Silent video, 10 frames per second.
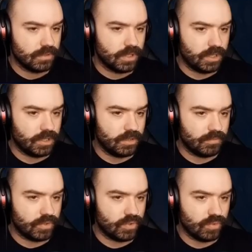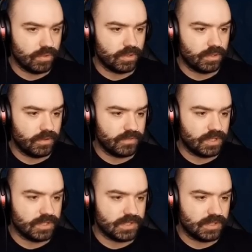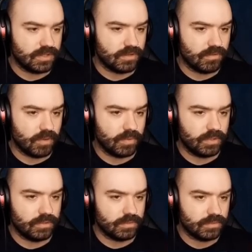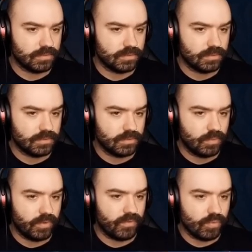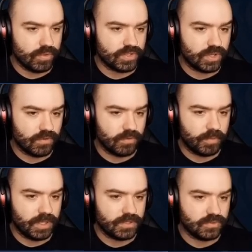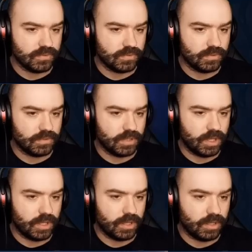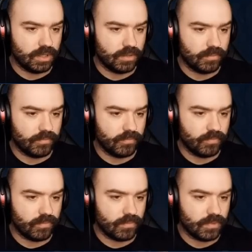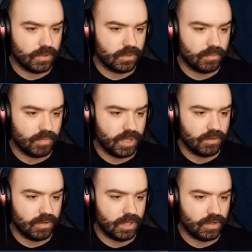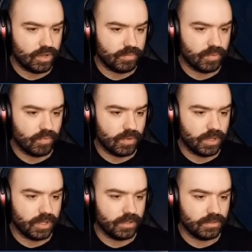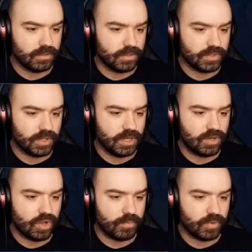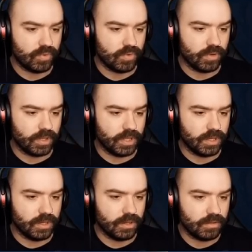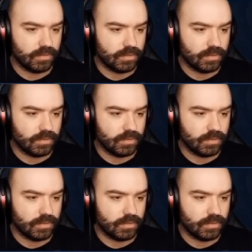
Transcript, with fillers: Um, cool. I've done the silicon rubber. We've almost got a repair tool. Um, battery and copper wire. So I need copper ore again.